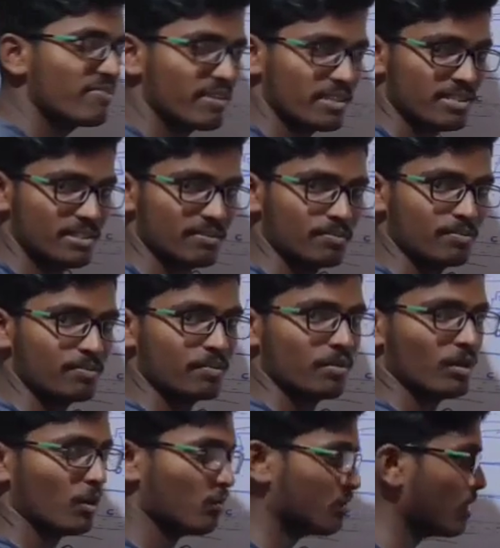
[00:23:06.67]
difference
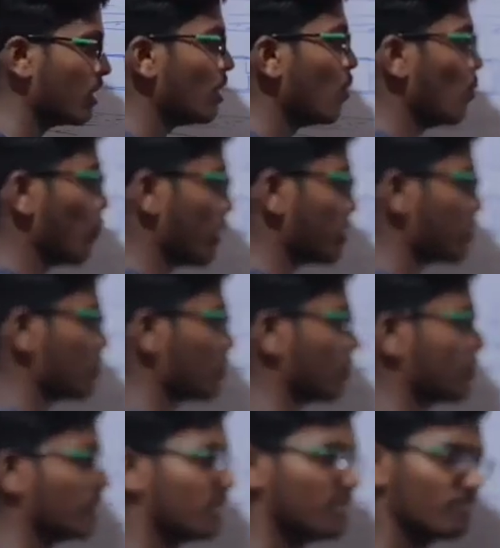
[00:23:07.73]
of the velocity
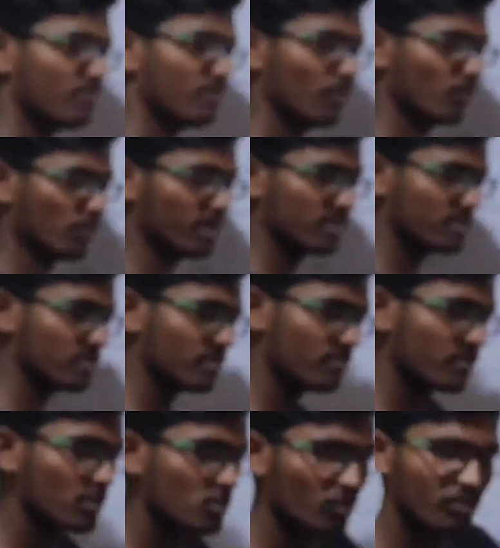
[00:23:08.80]

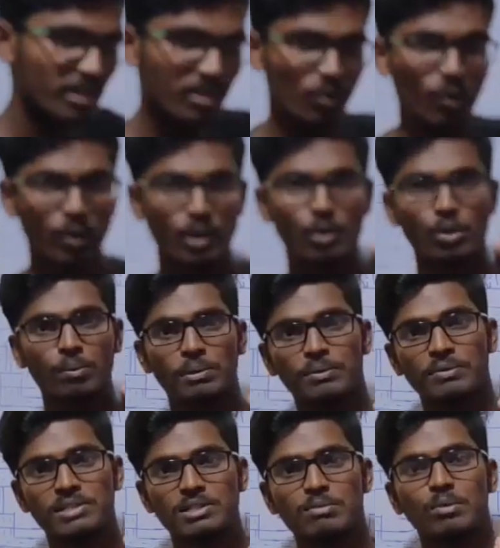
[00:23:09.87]
difference of that oil droplet
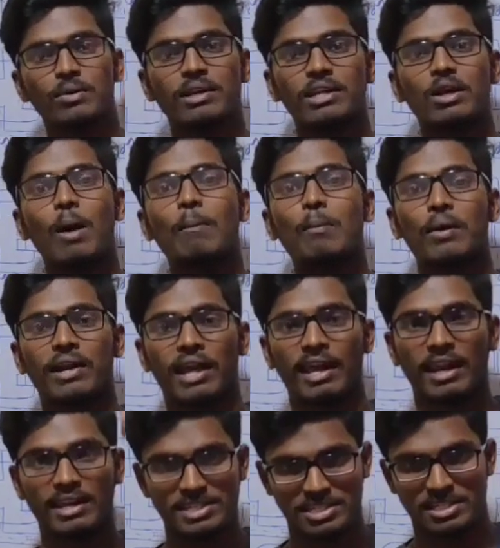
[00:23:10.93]
which is moving in upward
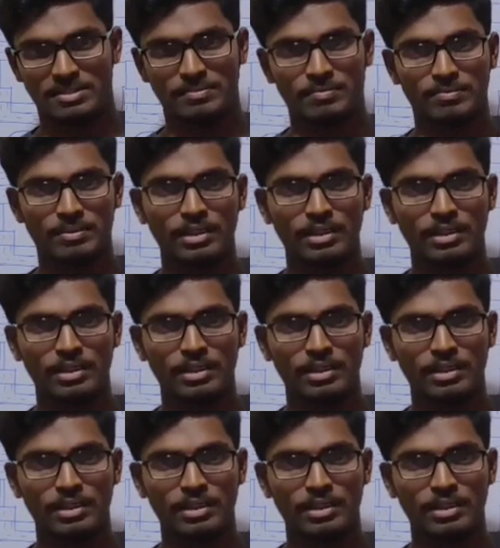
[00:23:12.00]
direction.